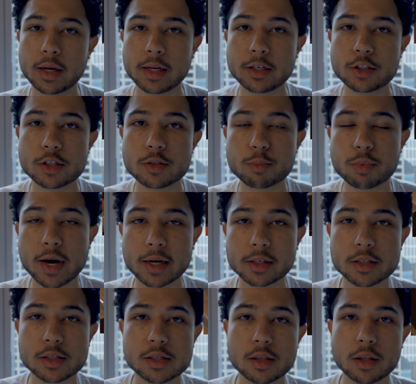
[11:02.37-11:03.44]
and just
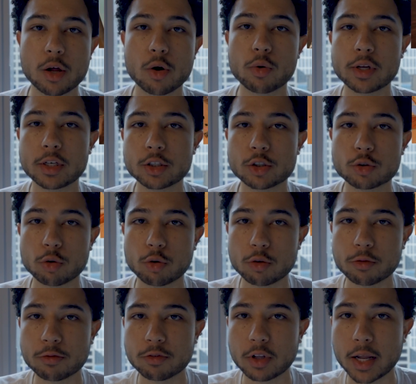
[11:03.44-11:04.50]
practice slow,
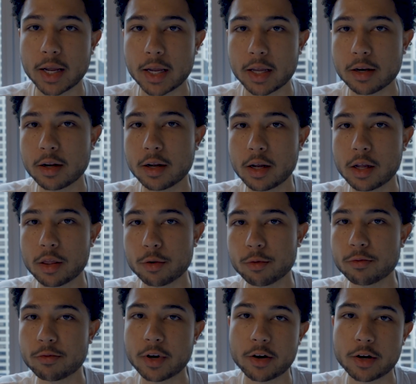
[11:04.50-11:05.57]
controlled flight through
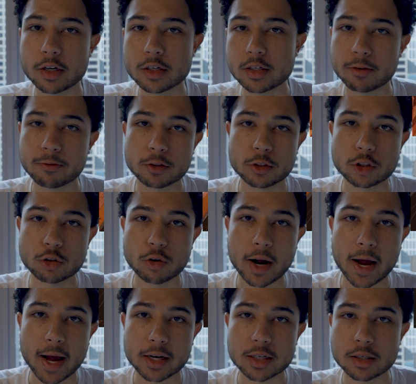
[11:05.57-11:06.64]
various different
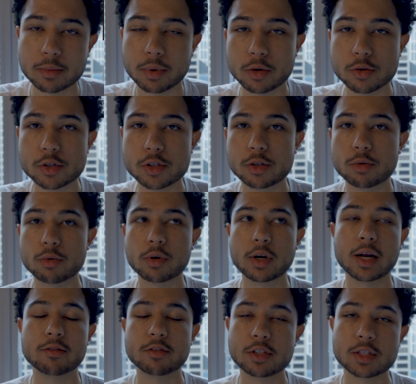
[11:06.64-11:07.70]
tracks, opposed to
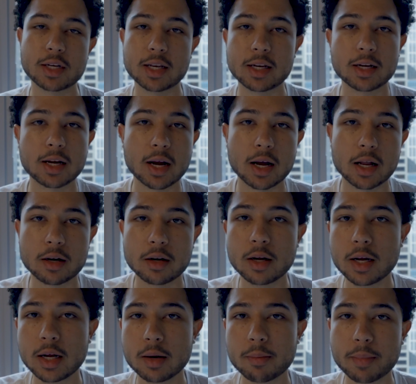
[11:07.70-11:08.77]
kind of just getting on,
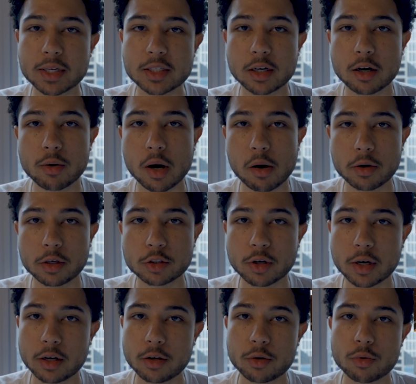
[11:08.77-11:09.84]
messing around and
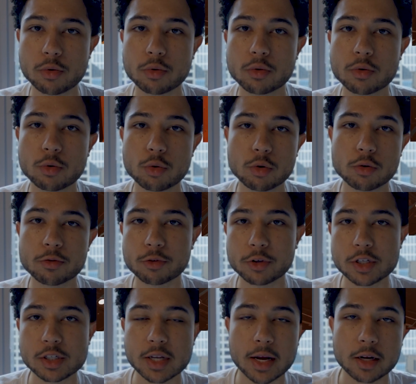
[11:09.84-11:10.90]
trying to do cool
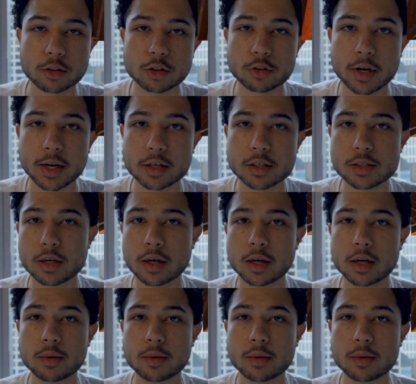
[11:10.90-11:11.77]
freestyle tricks,